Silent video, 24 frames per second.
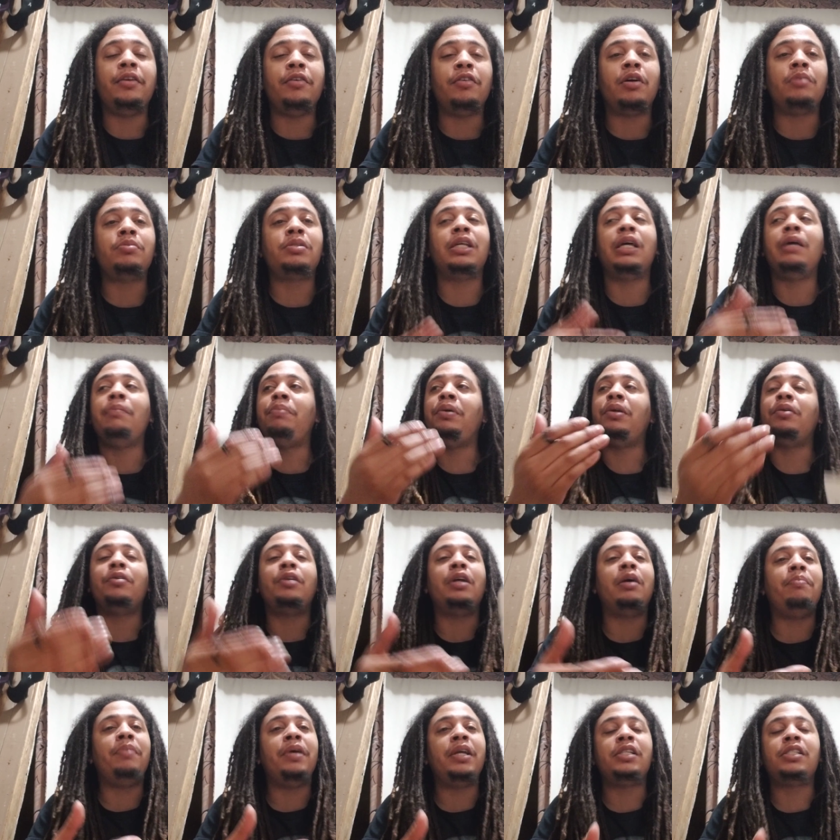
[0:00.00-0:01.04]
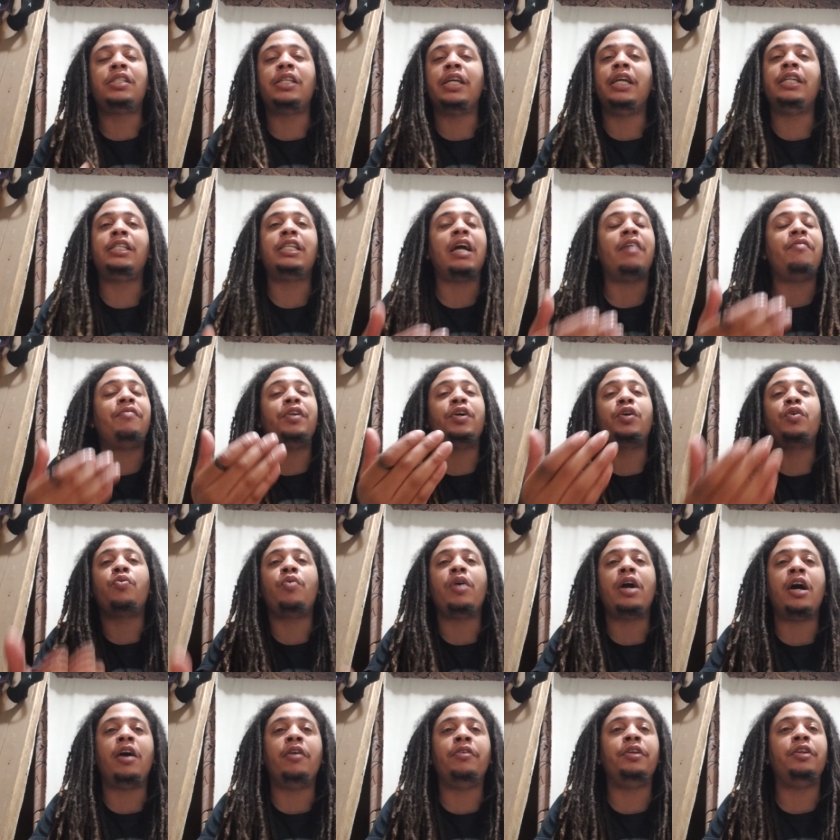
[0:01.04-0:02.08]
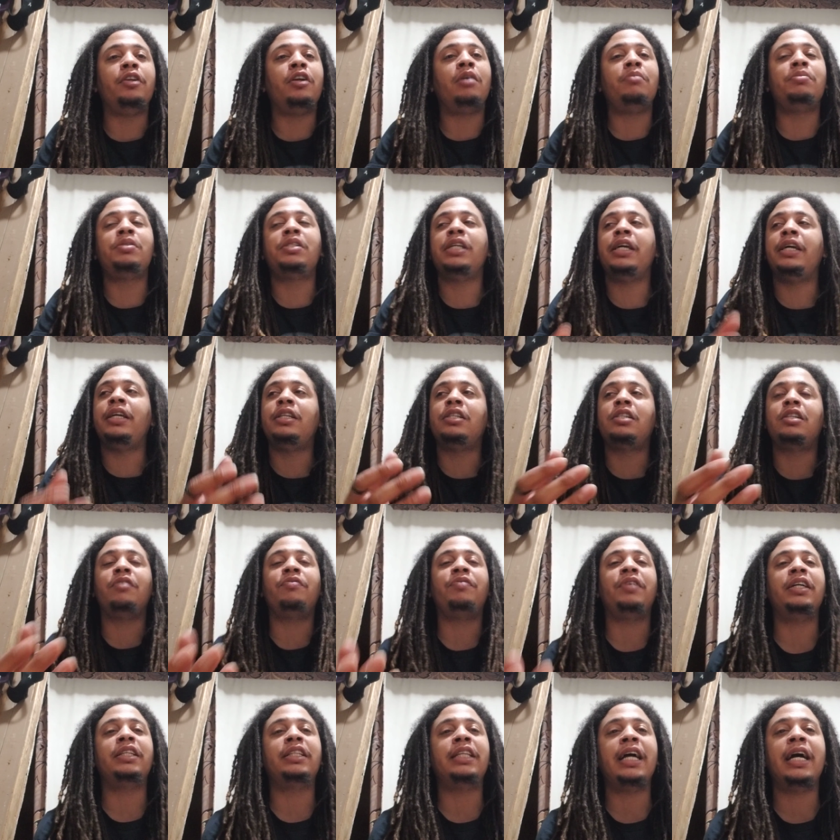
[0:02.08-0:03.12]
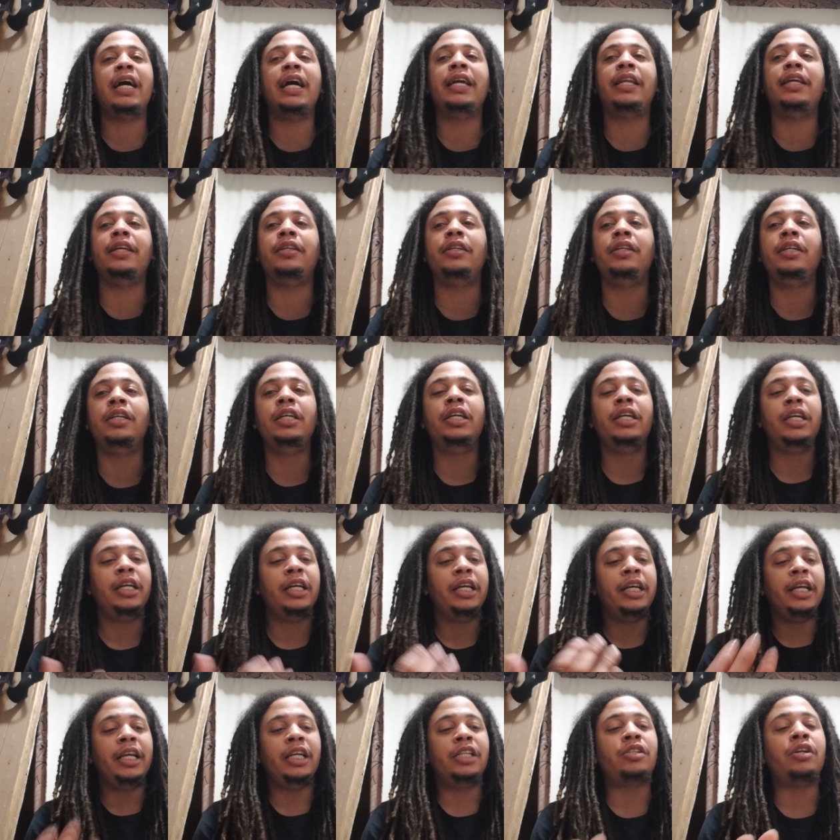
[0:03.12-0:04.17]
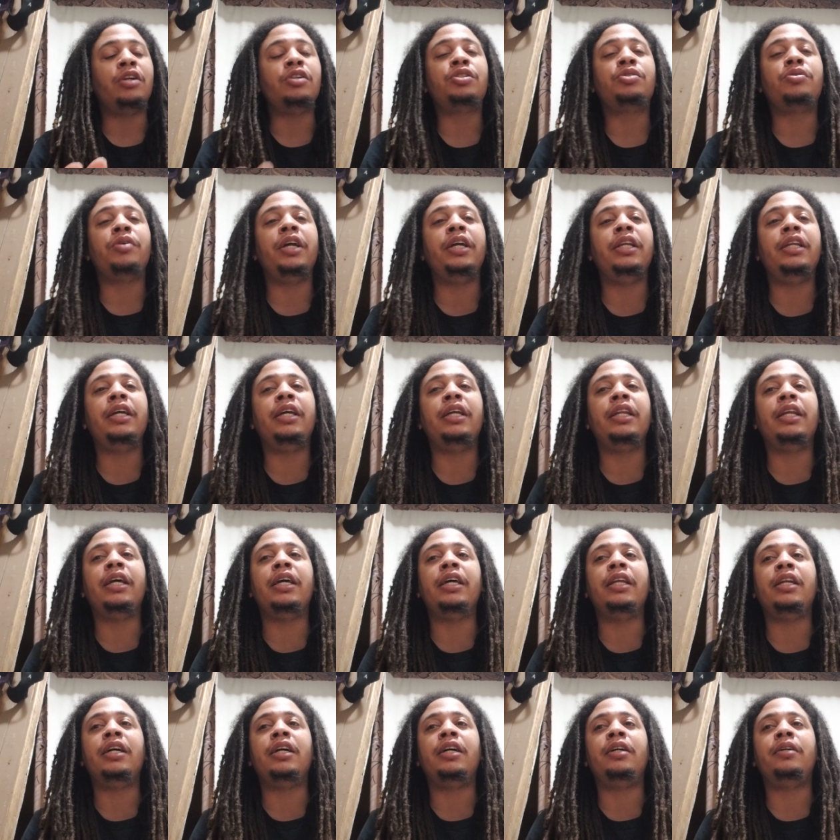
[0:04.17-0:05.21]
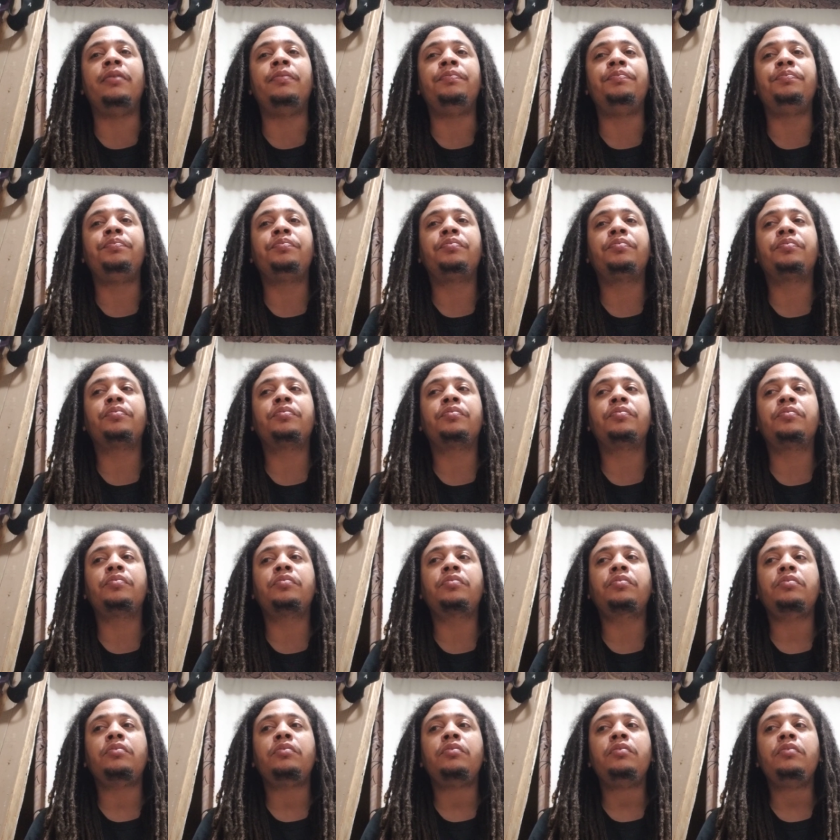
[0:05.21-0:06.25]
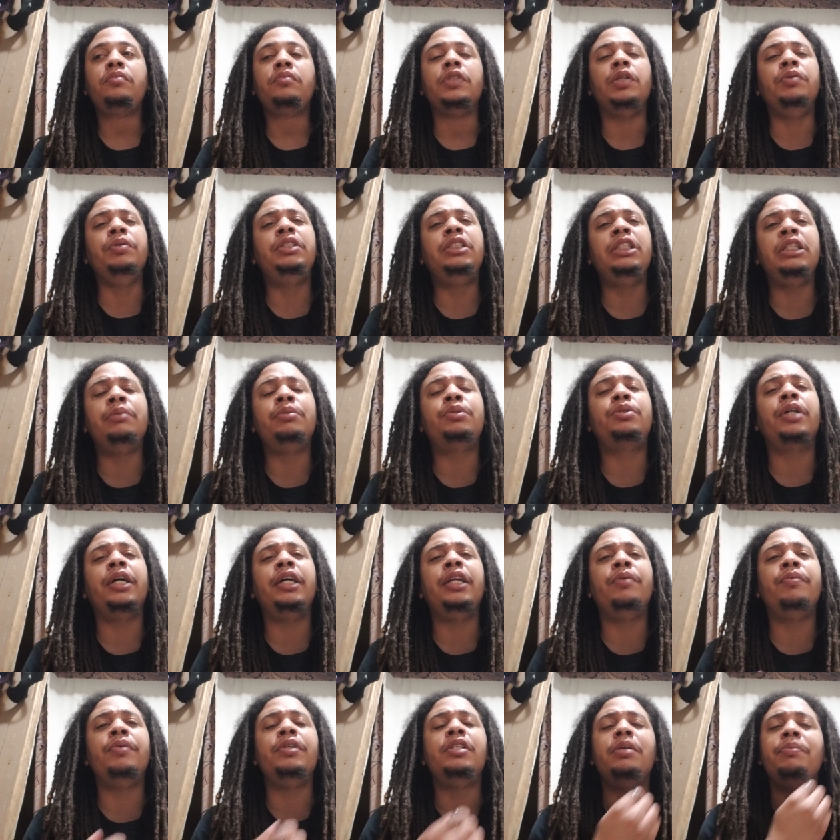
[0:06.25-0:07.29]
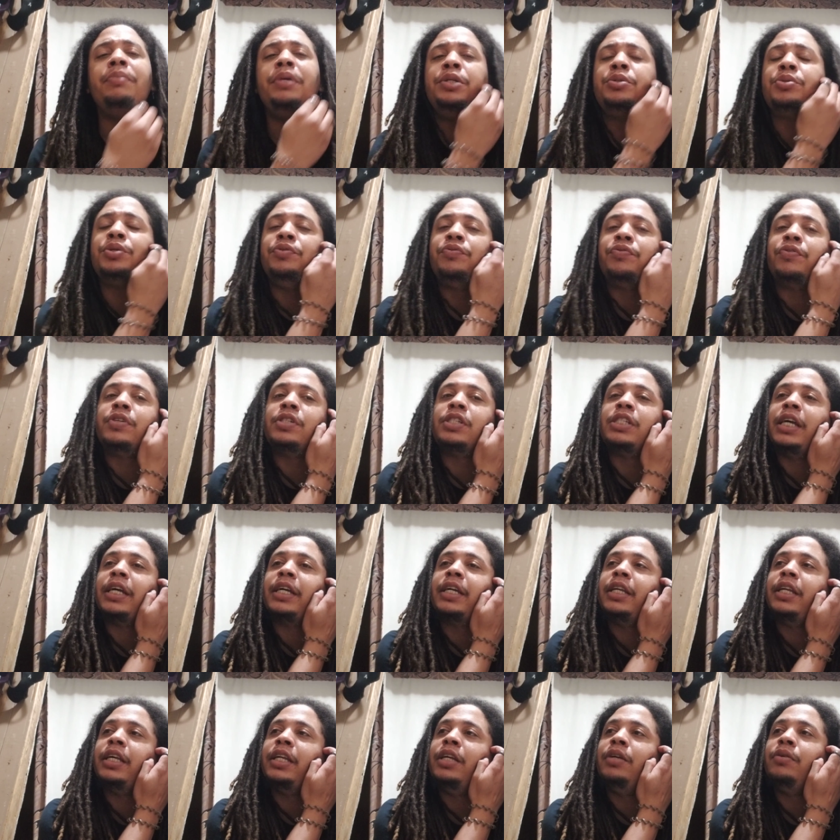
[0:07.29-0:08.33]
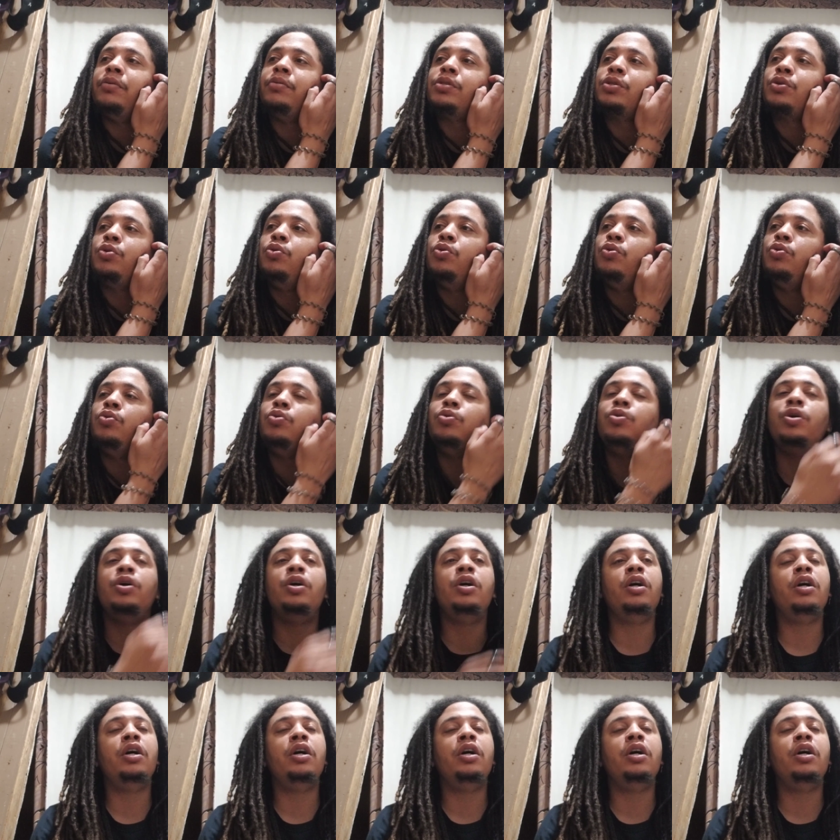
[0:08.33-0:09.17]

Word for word: You know, I'm saying being on that big stage, having a crowd. You know, I'm saying and stuff like that. And he starts training, and um, we see him training with Demetri for a second, and it was cool.